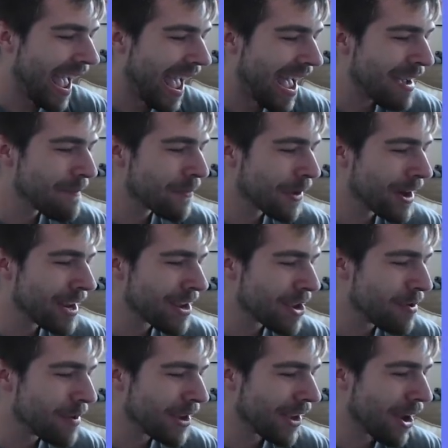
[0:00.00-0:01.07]
Every
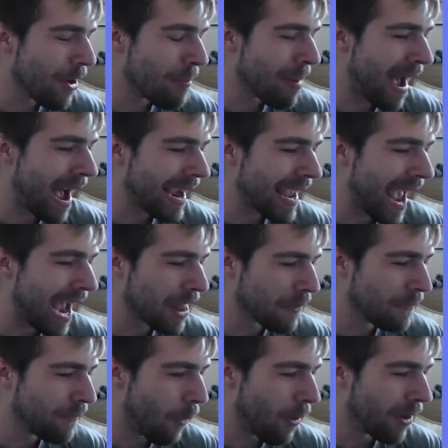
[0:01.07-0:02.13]
Yu-Gi-Oh pack had
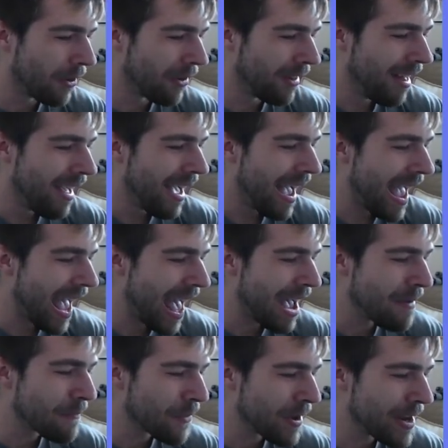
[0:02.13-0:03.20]
a foil.
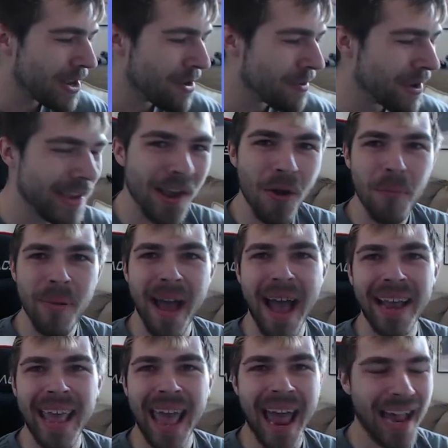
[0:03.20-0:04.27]
Every Yu-Gi-Oh
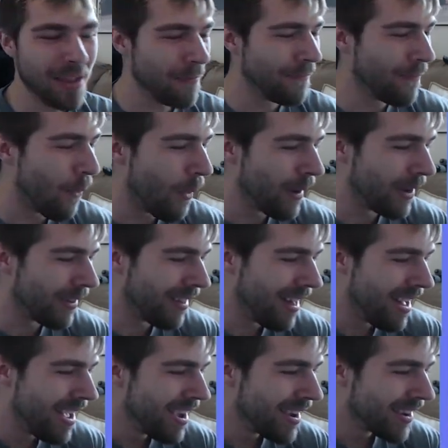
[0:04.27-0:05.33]
pack had a foil.
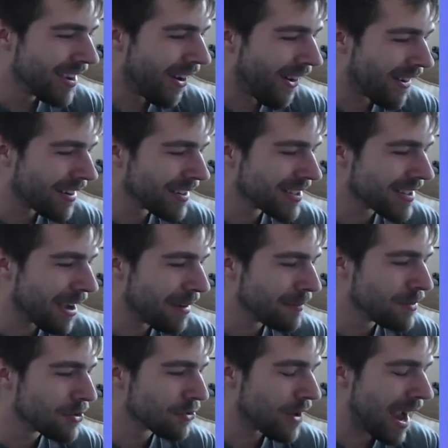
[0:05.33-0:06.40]
Curse
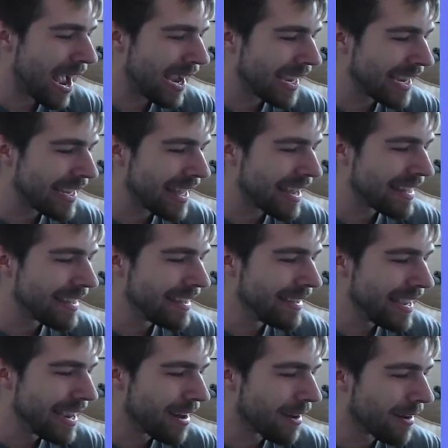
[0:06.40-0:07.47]
of Dragon,
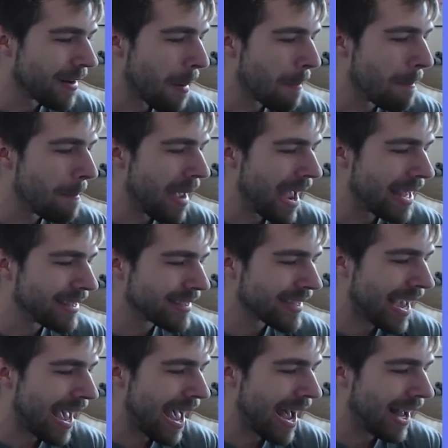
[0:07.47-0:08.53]
Near Mint,
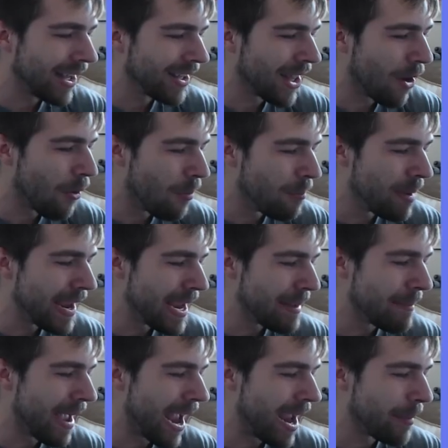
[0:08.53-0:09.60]
LOB,
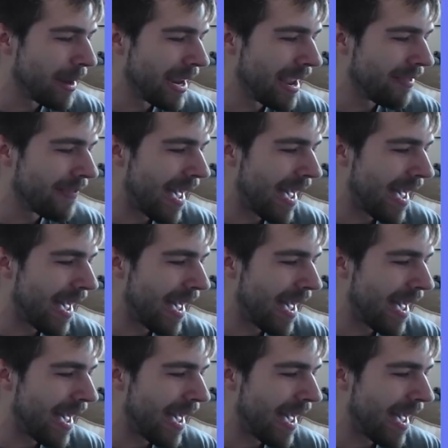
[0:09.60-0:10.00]
baby.